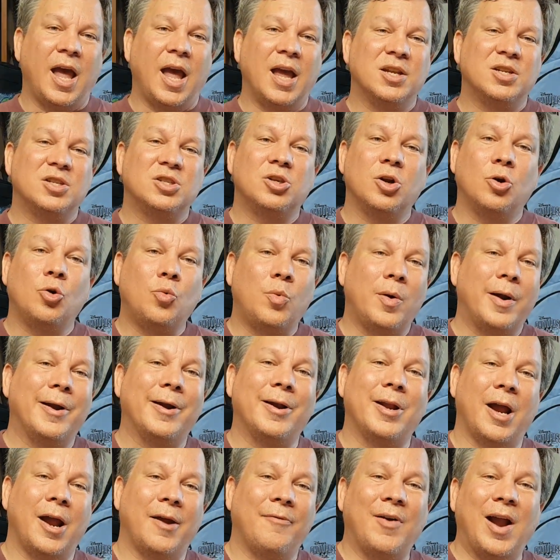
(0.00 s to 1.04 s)
and so rare
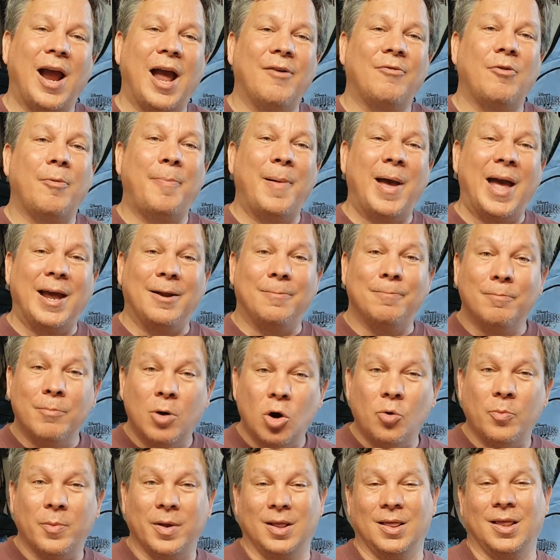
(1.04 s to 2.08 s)
to ever have a bad
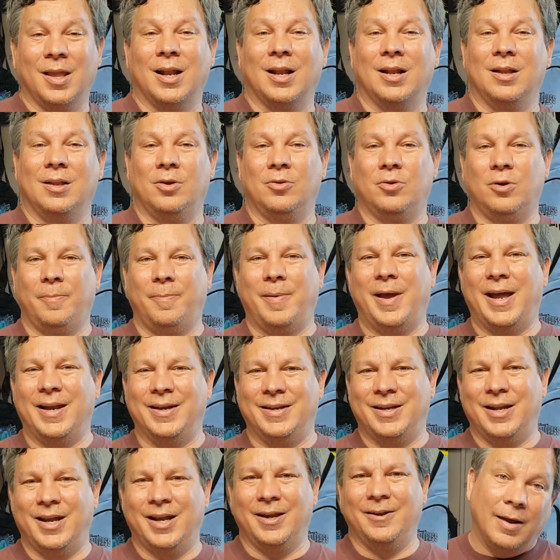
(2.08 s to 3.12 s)
moment, let alone a bad
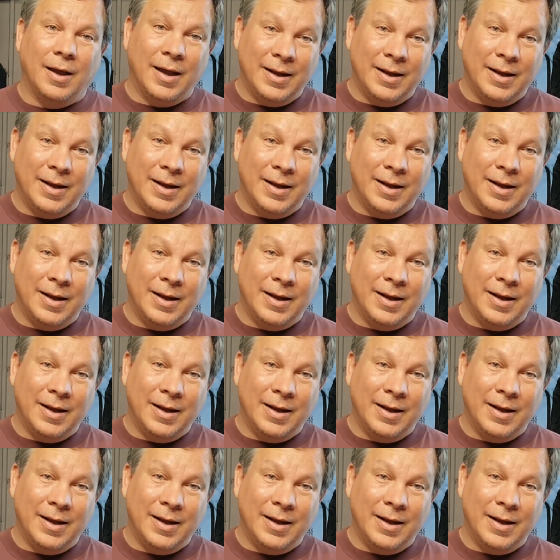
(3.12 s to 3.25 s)
day.